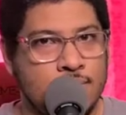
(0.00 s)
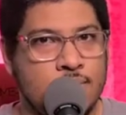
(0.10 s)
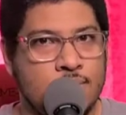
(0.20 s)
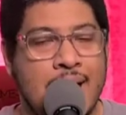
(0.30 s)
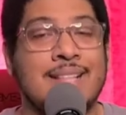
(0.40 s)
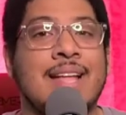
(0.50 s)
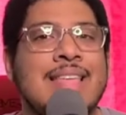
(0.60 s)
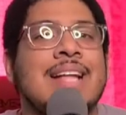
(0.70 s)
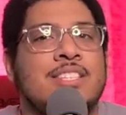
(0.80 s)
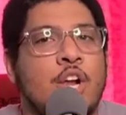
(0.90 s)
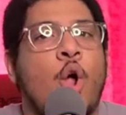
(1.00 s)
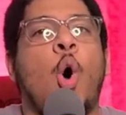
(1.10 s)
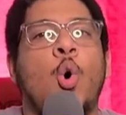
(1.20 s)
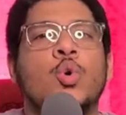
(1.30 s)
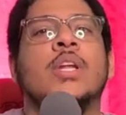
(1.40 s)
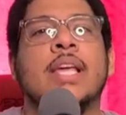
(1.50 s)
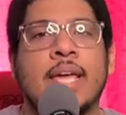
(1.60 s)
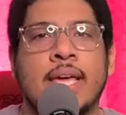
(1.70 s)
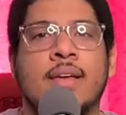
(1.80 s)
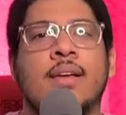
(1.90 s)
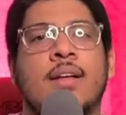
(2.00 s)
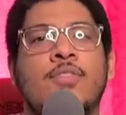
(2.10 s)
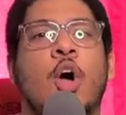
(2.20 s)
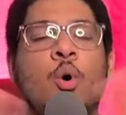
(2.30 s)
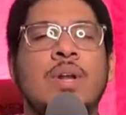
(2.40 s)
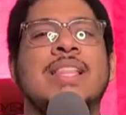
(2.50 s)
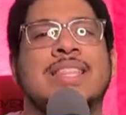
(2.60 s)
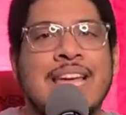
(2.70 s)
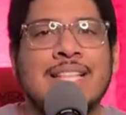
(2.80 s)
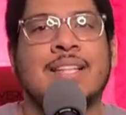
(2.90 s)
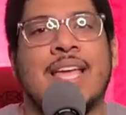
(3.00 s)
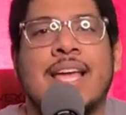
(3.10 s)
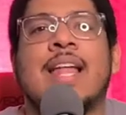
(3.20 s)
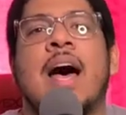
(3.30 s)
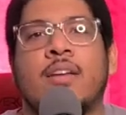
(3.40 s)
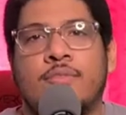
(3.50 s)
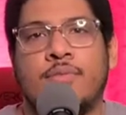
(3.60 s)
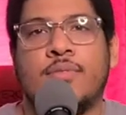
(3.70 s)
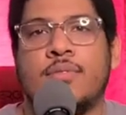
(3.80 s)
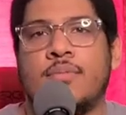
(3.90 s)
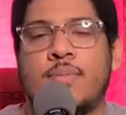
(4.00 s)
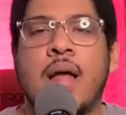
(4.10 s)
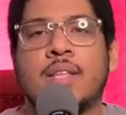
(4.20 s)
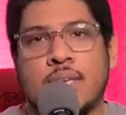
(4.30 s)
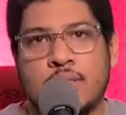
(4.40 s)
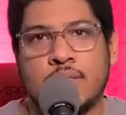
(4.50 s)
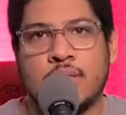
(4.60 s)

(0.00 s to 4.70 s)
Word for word: Like, that that's their only, the only thing that they get out of politics.